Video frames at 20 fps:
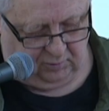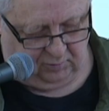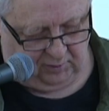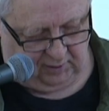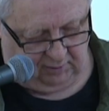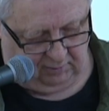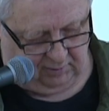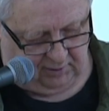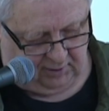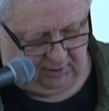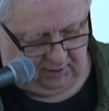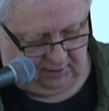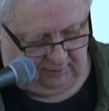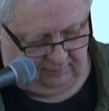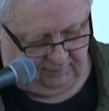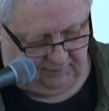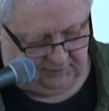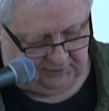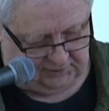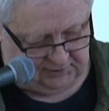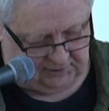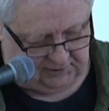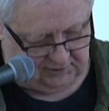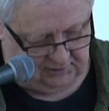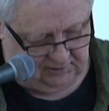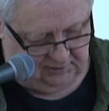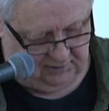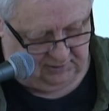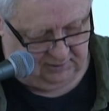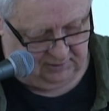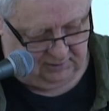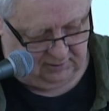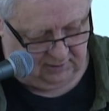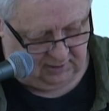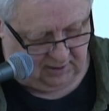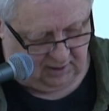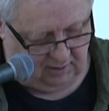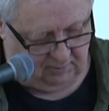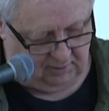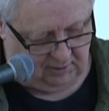We were nervous
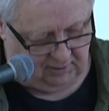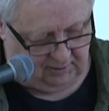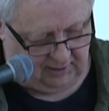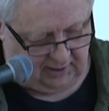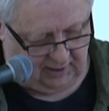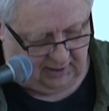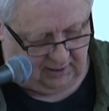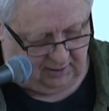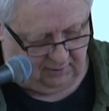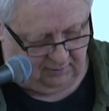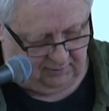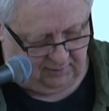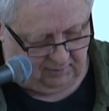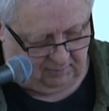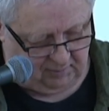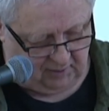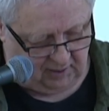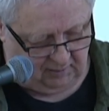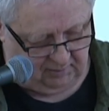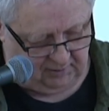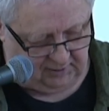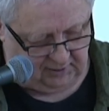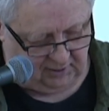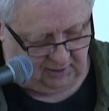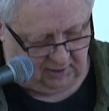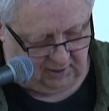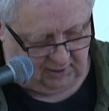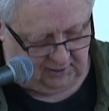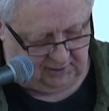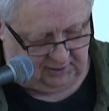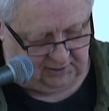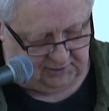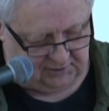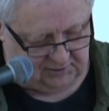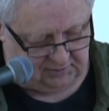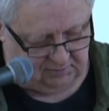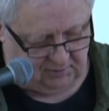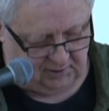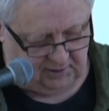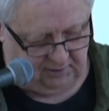about how the public
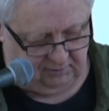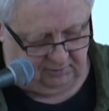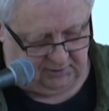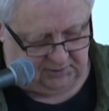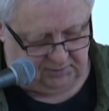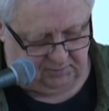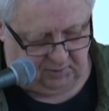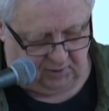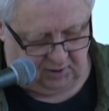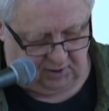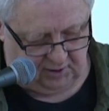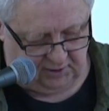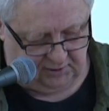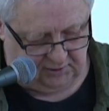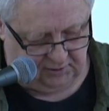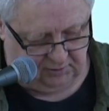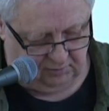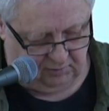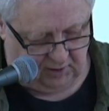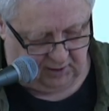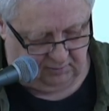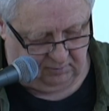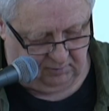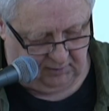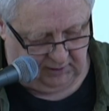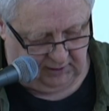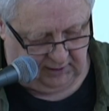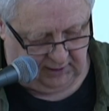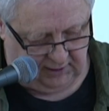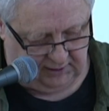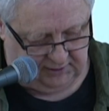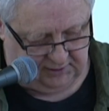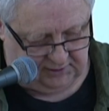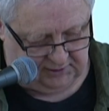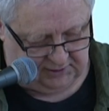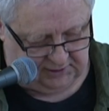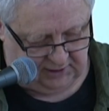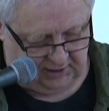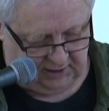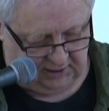audience might respond to what we had to
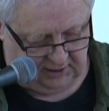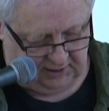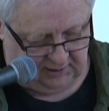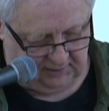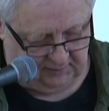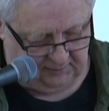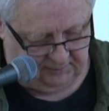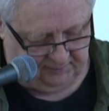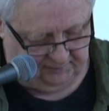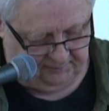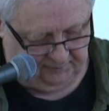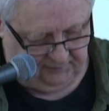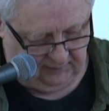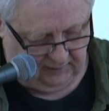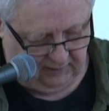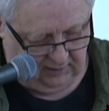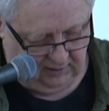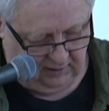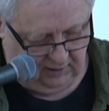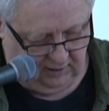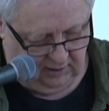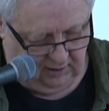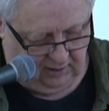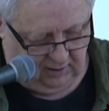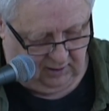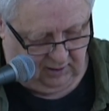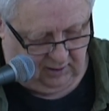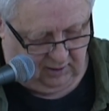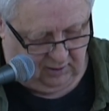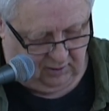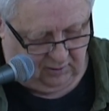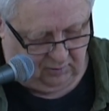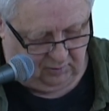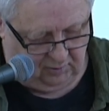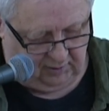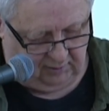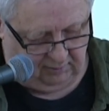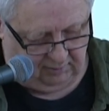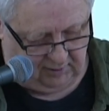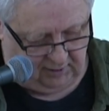say.
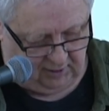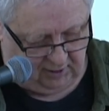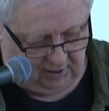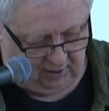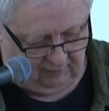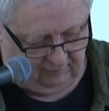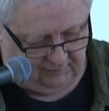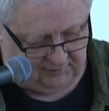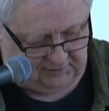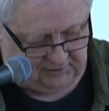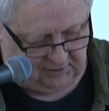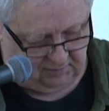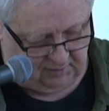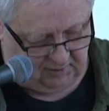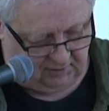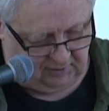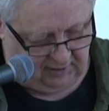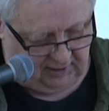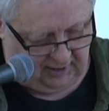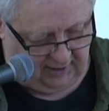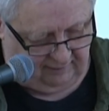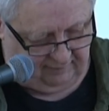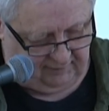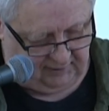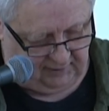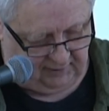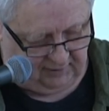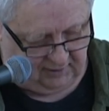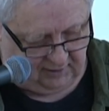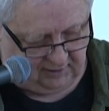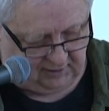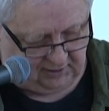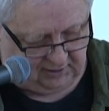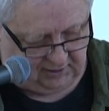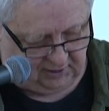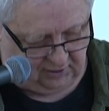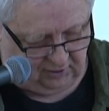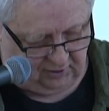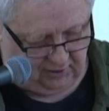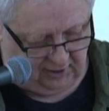We were nervous about having the
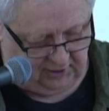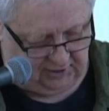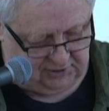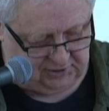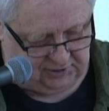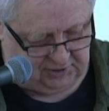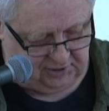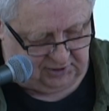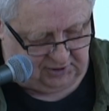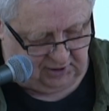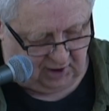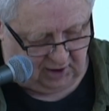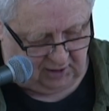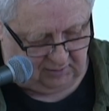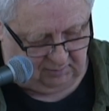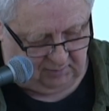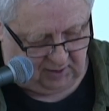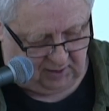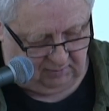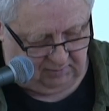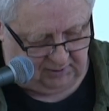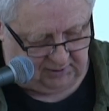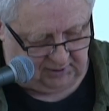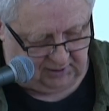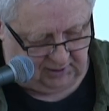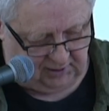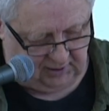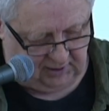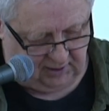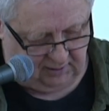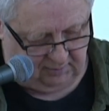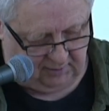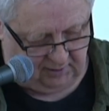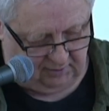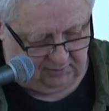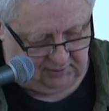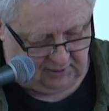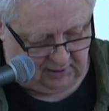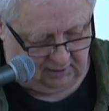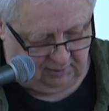courage to talk publicly
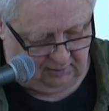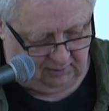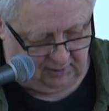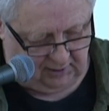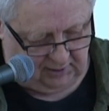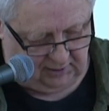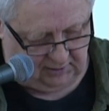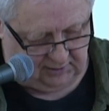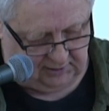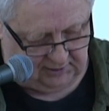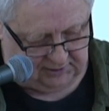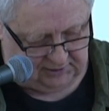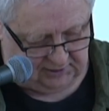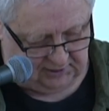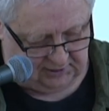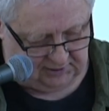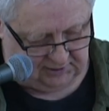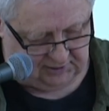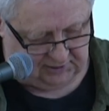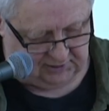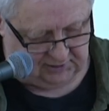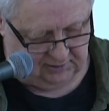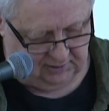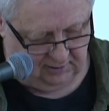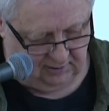about our illnesses.